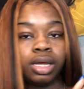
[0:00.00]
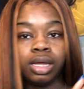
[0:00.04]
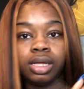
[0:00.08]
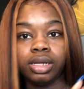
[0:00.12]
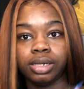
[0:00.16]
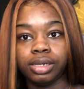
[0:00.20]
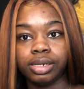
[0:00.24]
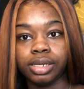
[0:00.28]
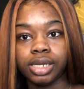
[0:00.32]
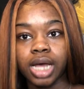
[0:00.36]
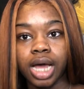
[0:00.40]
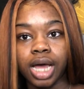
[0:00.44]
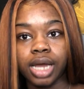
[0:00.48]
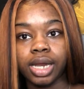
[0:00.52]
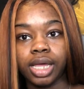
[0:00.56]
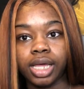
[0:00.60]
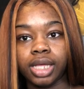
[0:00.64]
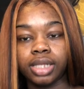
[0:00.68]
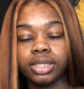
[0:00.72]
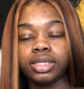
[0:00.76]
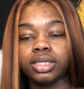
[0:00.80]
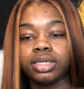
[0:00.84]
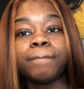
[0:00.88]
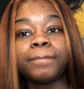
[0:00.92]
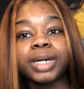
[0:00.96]
Not
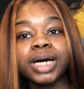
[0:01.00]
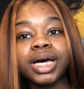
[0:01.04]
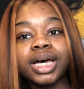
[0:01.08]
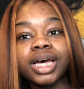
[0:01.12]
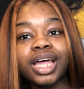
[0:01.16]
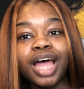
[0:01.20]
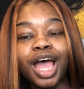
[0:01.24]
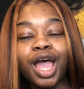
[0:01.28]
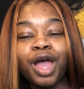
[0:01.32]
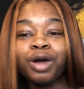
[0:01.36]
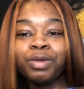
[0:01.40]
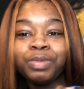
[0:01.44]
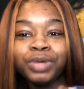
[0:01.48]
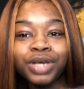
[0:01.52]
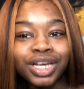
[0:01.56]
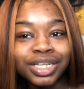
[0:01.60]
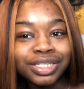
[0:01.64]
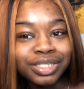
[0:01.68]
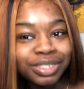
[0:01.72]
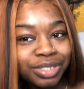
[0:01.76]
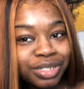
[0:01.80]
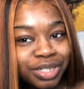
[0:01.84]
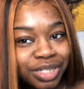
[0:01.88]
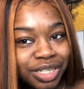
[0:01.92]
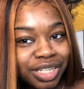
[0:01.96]
it. But I hope you guys
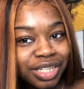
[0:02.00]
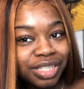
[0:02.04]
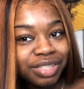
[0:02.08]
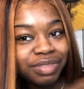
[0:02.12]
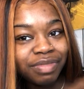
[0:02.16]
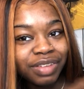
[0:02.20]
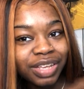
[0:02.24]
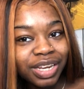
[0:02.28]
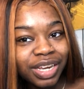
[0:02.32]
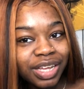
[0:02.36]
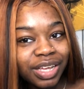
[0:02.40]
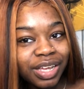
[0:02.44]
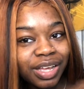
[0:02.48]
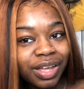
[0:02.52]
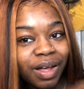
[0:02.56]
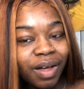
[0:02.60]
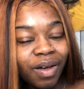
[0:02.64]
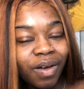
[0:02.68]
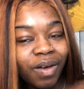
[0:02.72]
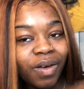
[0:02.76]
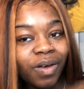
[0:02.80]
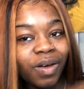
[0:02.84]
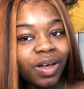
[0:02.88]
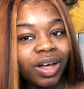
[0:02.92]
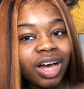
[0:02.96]
enjoyed this
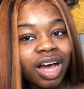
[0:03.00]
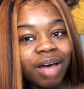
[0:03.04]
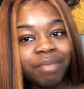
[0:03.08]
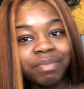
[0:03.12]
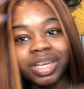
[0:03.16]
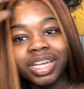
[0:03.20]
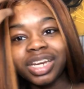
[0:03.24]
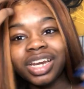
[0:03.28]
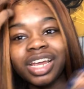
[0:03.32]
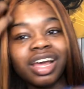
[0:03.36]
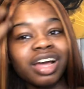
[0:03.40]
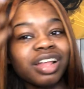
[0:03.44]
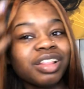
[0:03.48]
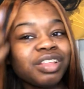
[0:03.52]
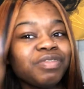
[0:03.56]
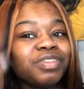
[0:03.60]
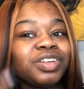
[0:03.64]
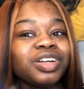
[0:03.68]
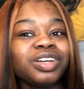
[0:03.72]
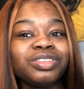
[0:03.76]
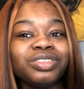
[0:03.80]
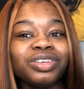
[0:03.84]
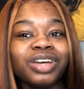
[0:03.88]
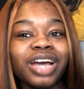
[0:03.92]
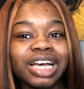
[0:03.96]
video. Comment any other
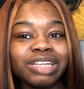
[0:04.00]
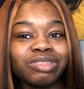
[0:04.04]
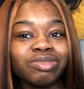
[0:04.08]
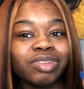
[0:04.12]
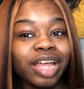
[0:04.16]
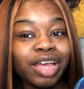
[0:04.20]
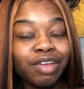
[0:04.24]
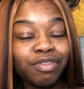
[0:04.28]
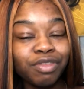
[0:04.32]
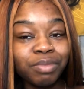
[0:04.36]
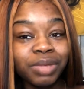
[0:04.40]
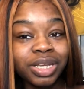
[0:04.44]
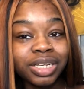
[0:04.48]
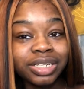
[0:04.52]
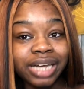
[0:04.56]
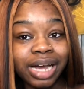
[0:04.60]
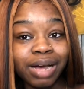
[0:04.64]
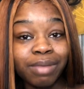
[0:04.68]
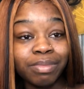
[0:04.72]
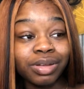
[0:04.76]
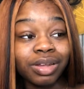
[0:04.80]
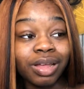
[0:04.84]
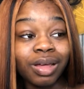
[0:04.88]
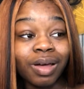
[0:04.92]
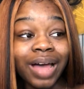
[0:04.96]
videos you guys would like for me down
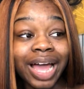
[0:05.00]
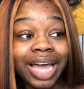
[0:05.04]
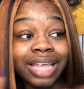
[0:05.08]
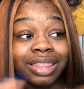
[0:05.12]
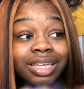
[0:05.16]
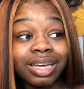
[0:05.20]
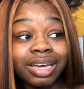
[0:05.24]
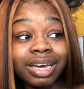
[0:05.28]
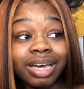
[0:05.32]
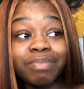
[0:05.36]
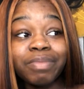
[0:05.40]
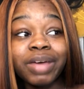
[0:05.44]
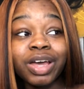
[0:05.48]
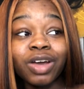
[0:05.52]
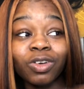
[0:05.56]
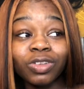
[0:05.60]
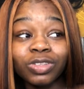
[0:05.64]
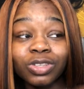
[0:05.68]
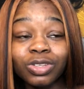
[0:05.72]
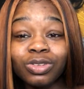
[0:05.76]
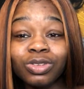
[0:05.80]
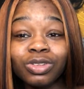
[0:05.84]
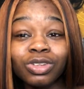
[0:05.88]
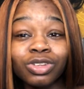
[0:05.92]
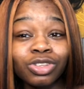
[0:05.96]
below. I think I might
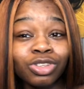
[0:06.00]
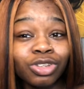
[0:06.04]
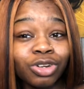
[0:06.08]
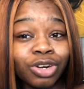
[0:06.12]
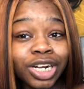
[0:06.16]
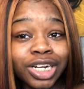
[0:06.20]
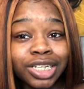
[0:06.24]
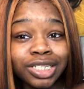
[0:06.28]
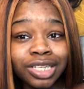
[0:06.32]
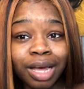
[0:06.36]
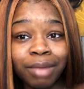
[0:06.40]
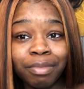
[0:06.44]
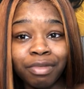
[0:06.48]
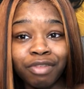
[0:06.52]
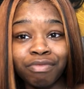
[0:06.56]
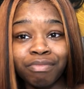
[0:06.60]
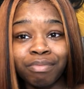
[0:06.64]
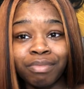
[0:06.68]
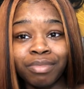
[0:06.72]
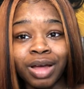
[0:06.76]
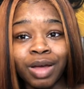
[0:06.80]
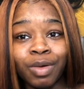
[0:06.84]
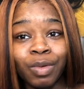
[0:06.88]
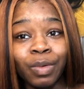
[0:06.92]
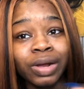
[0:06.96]
also do the story time of
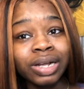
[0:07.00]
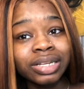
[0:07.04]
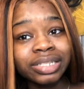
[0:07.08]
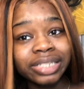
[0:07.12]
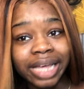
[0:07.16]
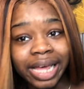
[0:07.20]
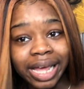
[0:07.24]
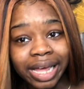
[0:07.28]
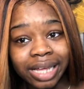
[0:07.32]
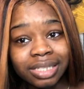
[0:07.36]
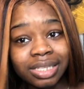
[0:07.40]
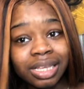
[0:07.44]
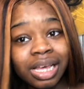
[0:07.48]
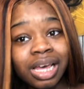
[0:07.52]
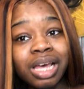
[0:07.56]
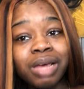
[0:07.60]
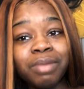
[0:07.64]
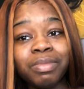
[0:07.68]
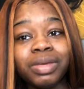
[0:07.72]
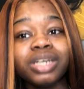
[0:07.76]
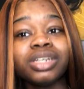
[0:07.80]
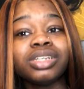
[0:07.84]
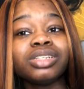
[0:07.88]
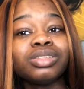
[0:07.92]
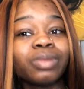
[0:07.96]
my worst ex,
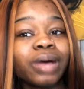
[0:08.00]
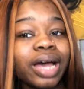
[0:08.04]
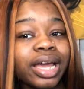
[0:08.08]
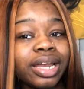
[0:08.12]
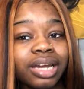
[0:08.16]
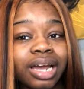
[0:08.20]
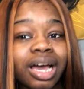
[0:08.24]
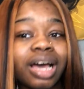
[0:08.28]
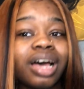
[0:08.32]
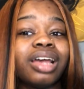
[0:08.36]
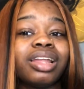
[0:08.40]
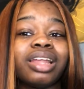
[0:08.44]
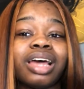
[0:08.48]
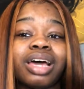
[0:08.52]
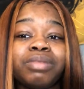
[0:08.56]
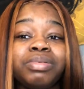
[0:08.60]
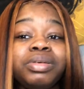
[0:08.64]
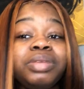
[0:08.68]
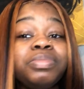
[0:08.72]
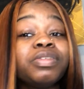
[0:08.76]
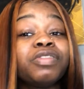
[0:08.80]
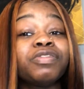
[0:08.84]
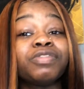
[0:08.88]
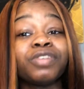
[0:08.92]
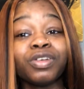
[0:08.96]
because why not? A lot of
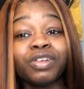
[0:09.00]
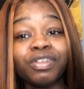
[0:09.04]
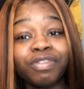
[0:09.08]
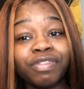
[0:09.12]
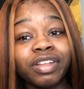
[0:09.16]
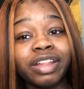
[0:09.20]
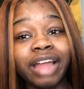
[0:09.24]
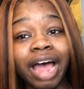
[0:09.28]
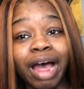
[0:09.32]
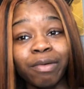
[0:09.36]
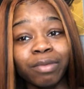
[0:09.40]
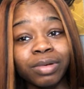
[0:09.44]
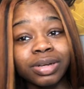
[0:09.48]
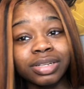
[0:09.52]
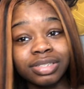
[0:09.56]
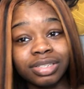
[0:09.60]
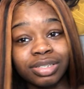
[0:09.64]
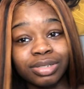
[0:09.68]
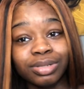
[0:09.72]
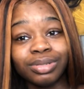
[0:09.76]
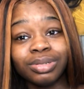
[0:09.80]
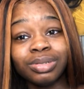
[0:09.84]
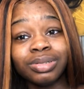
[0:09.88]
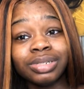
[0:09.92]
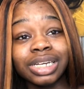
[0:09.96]
people voted for that one
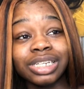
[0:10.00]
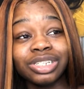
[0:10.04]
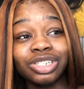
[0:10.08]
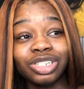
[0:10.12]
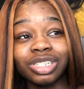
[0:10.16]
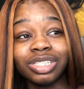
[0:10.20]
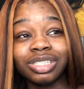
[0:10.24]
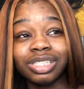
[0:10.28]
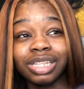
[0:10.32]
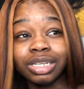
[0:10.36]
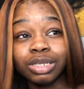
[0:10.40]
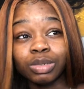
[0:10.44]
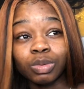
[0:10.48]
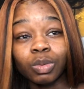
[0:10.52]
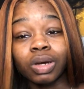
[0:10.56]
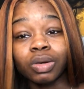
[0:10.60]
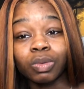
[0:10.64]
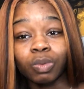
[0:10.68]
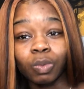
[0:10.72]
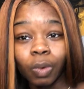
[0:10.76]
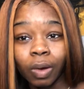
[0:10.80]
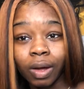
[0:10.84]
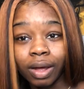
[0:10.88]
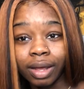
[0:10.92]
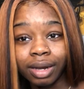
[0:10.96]
too. It's just this
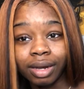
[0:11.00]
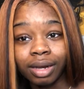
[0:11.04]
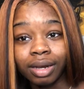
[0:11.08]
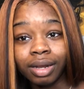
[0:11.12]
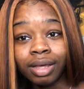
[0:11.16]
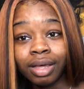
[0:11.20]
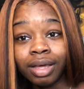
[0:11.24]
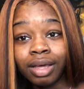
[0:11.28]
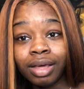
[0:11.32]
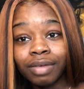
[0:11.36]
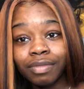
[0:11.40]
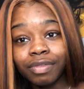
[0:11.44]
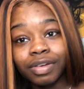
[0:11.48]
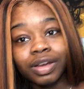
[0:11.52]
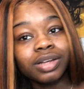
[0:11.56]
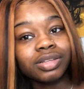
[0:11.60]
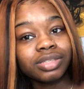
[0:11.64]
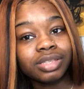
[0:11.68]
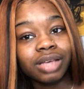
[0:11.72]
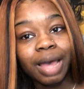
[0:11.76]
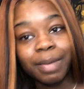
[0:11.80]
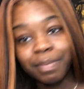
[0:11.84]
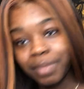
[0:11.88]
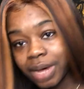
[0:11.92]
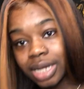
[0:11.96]
one won first,
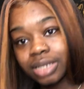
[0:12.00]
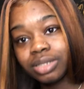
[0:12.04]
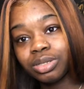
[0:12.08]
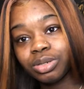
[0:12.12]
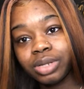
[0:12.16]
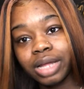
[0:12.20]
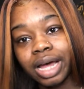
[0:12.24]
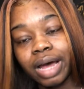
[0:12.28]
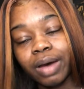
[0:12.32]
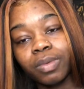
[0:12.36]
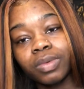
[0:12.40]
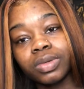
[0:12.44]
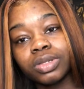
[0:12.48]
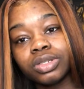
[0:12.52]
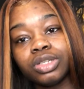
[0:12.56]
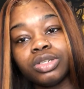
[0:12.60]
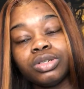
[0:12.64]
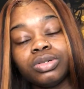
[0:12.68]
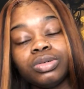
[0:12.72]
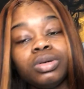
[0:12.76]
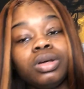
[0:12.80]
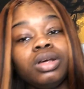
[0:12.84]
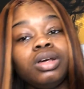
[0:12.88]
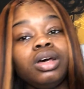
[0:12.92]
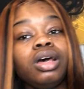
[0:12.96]
so I might do that one
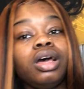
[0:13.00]
too.